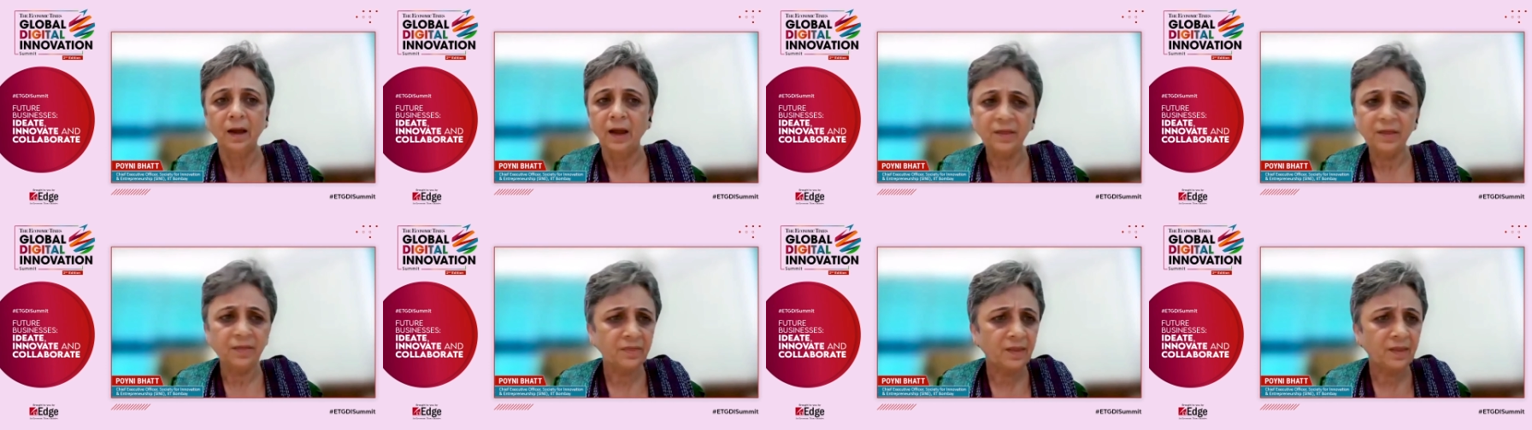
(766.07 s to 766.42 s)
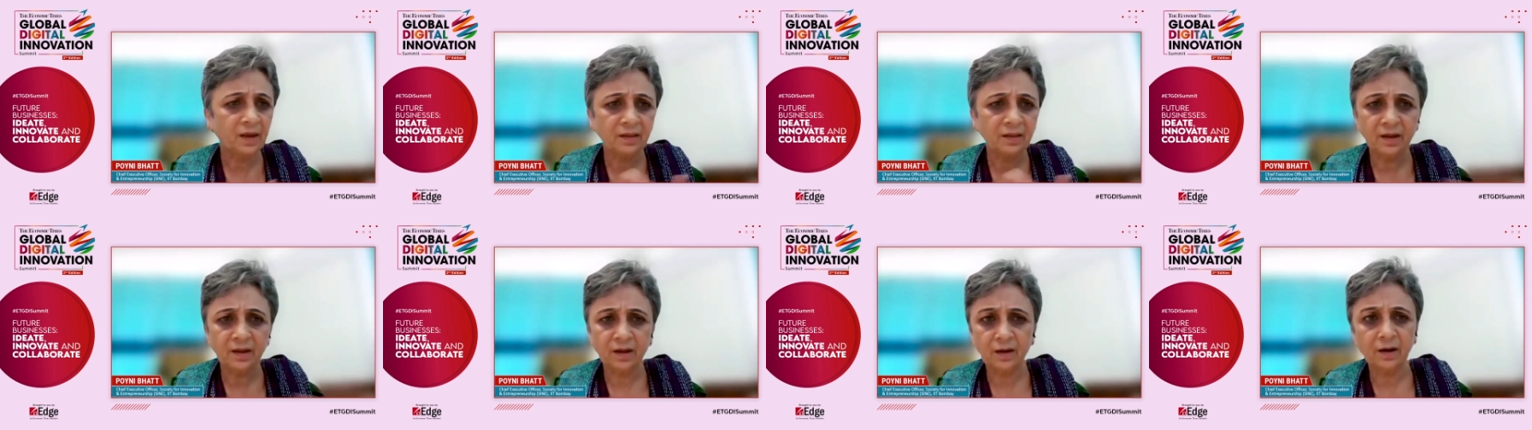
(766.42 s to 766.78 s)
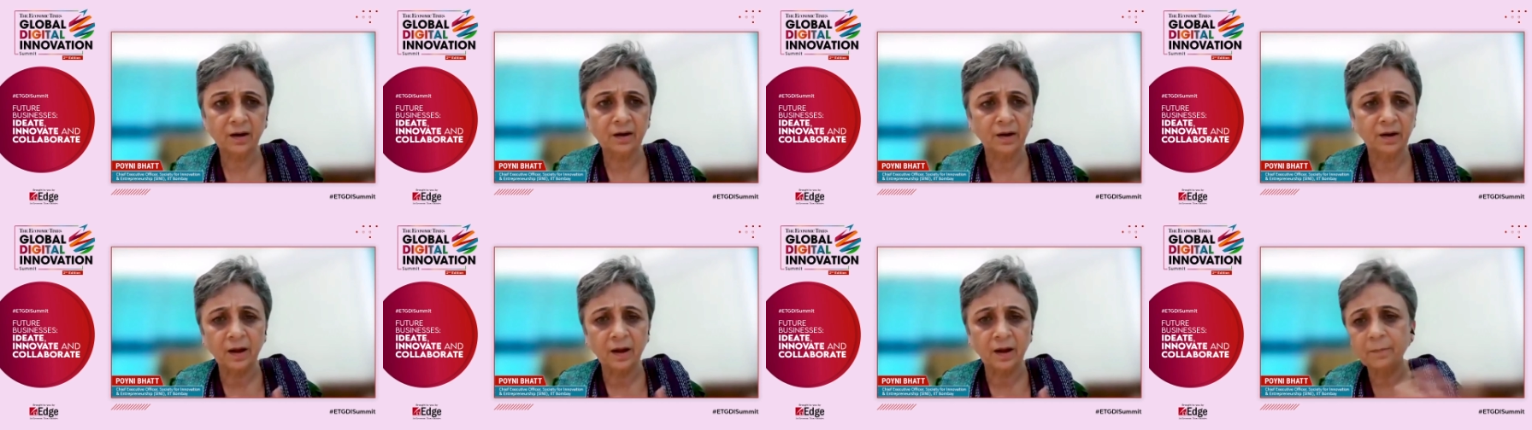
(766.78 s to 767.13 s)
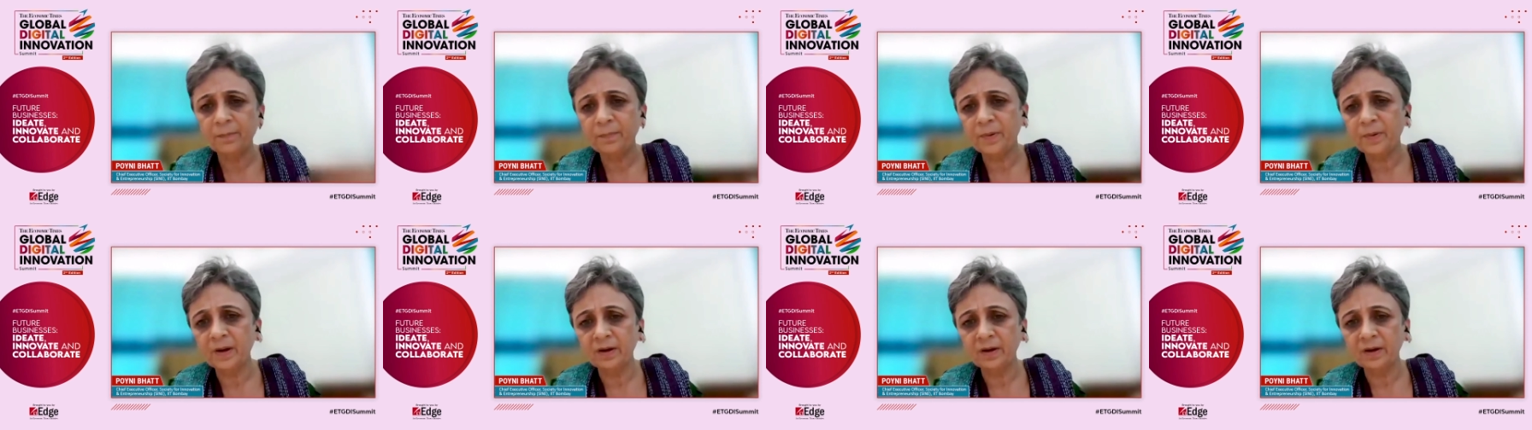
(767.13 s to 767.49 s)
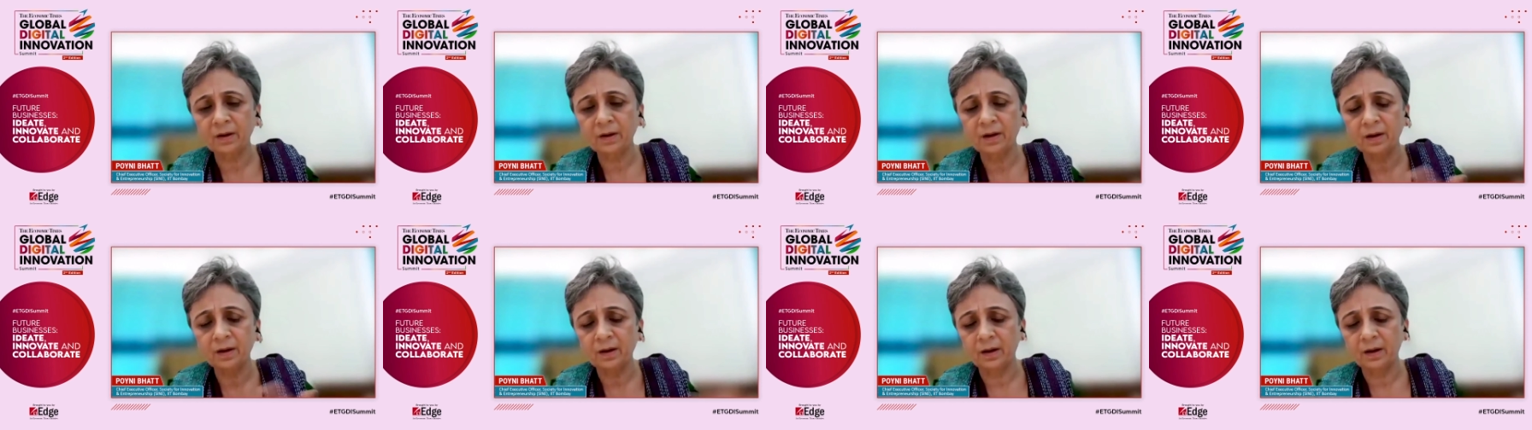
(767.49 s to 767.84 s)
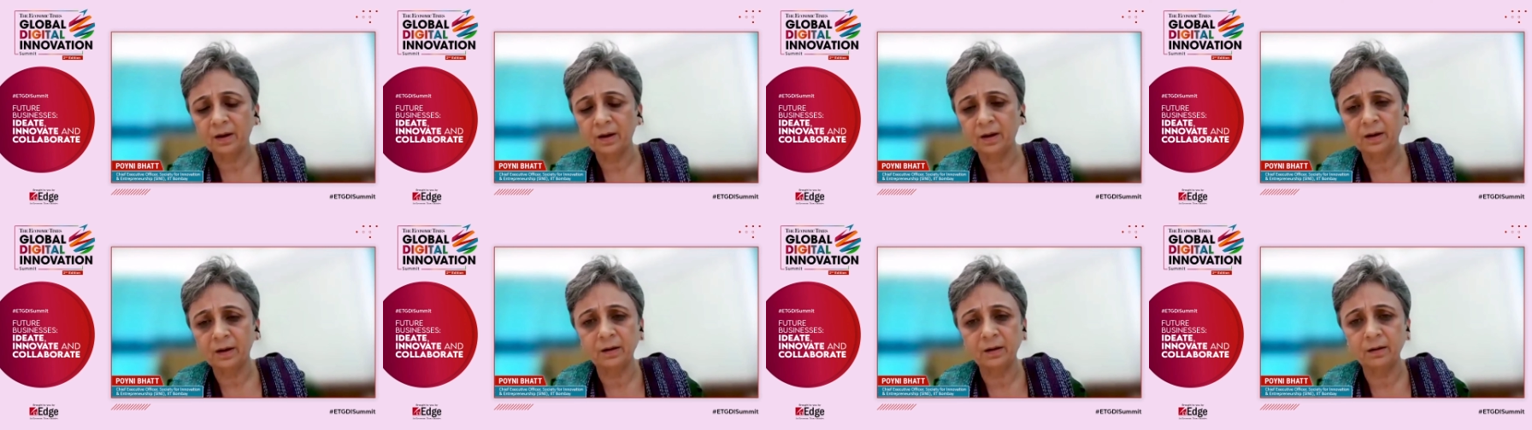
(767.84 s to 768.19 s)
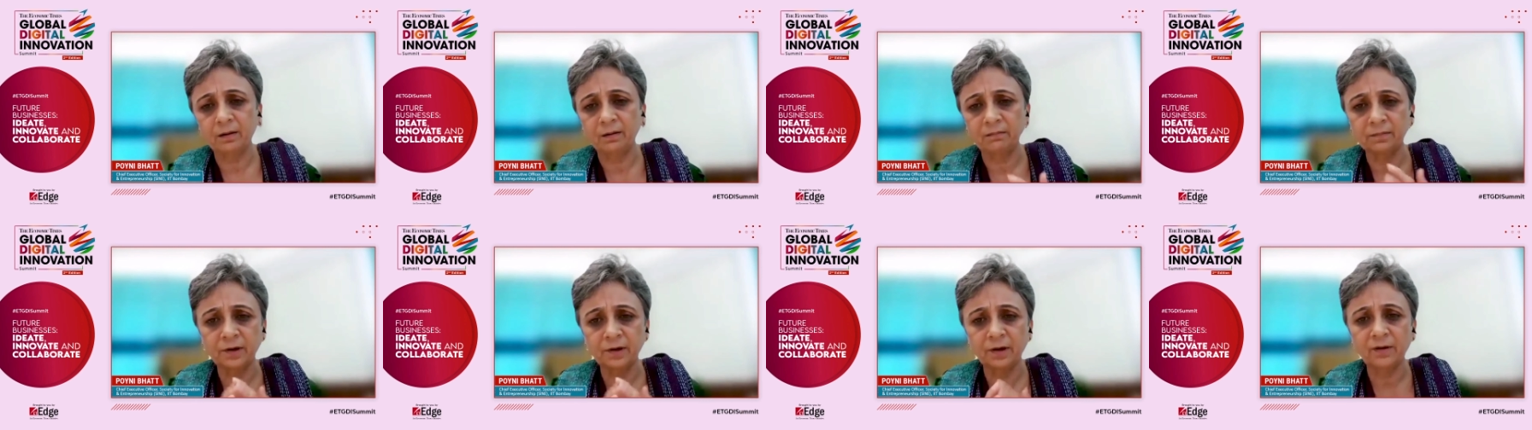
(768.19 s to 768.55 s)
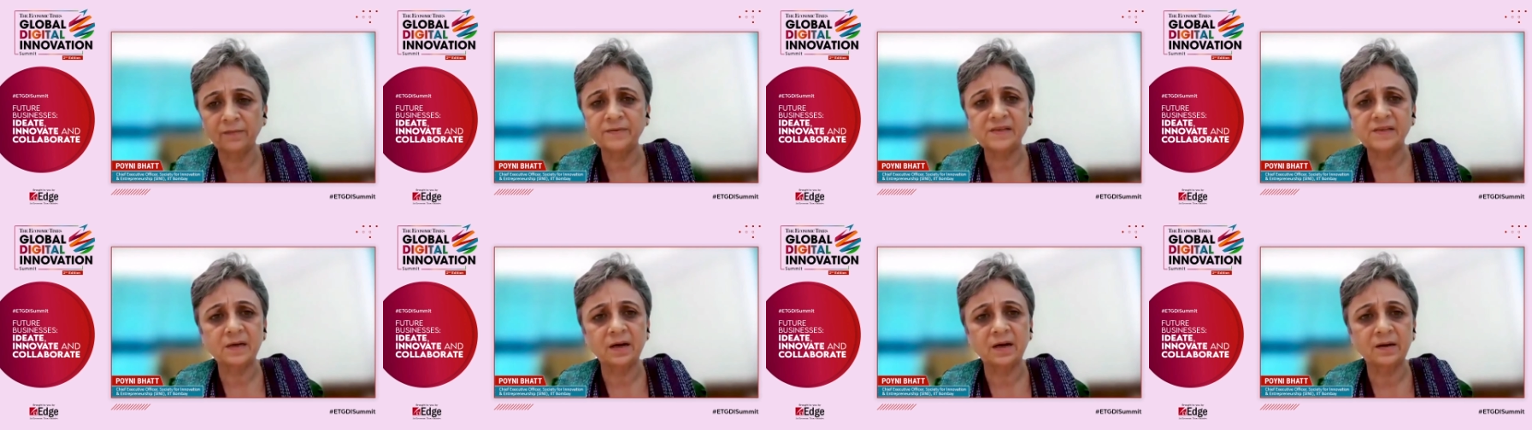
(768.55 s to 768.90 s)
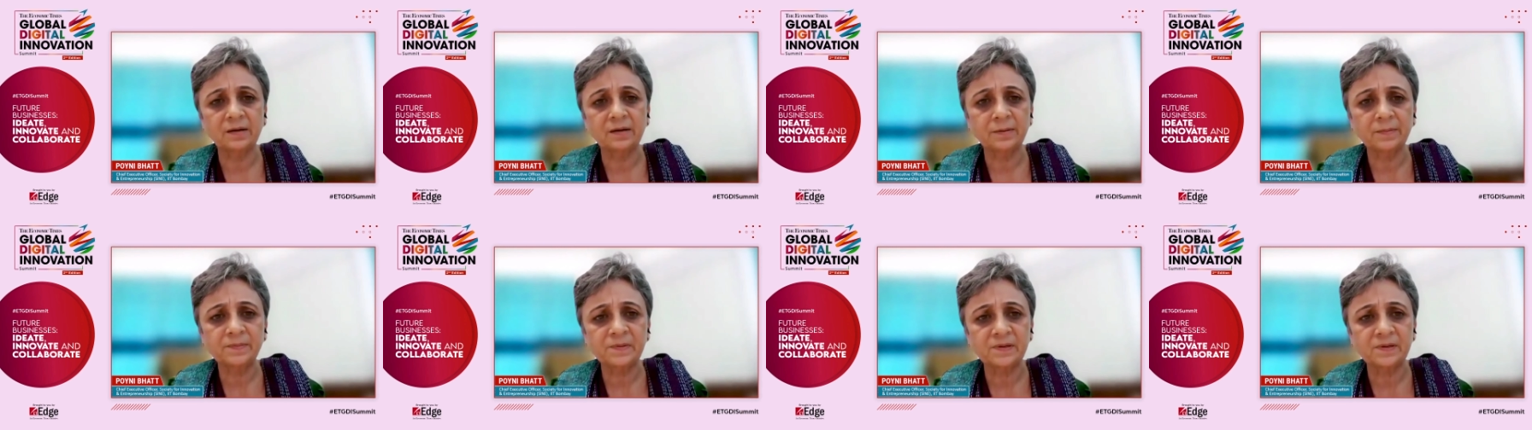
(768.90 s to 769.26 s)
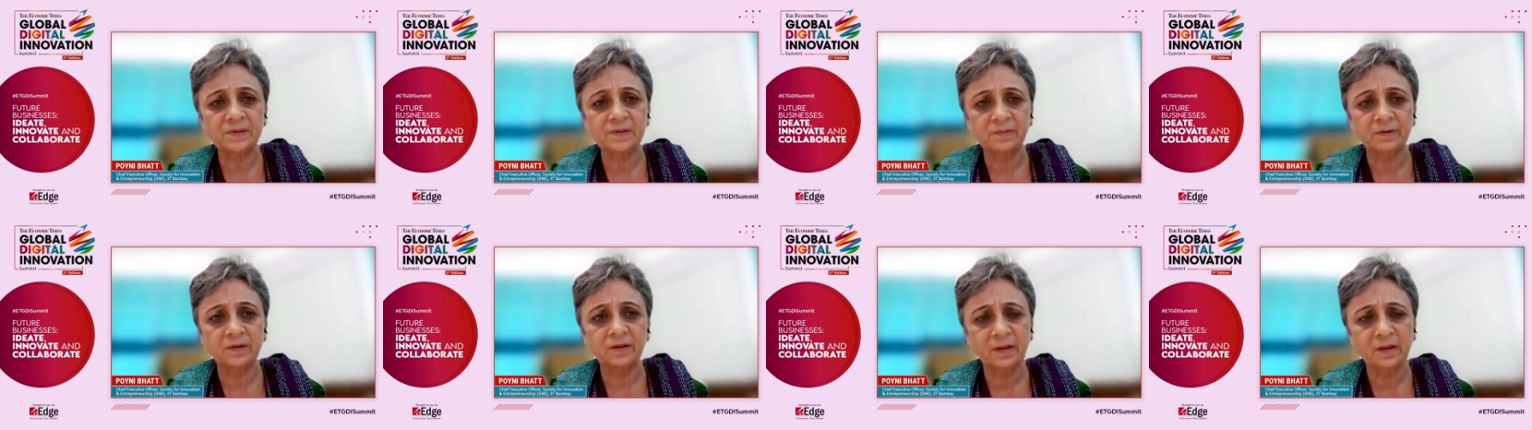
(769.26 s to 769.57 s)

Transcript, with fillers: And then there are ample uh, of startups,